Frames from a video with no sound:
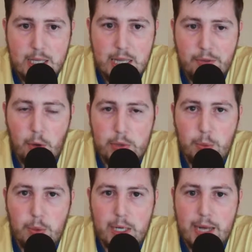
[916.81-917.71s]
They've
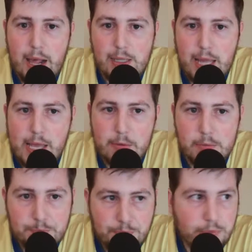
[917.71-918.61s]
only won in LA.
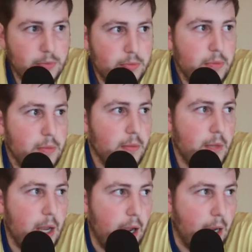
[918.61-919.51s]

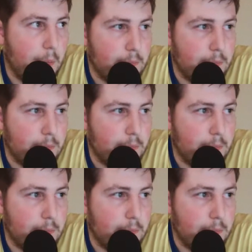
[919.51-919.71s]
I